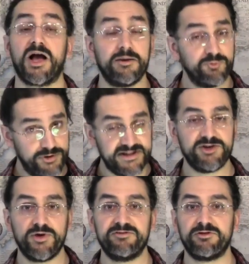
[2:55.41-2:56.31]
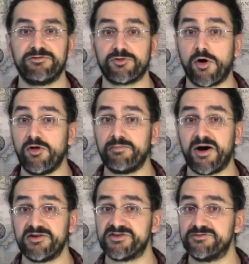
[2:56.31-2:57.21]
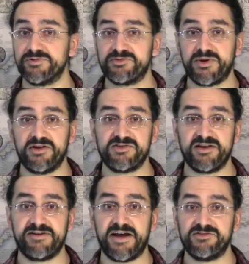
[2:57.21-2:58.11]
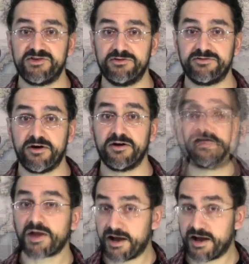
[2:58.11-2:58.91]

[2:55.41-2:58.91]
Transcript: I'm really grateful for all the positive response I've had so far.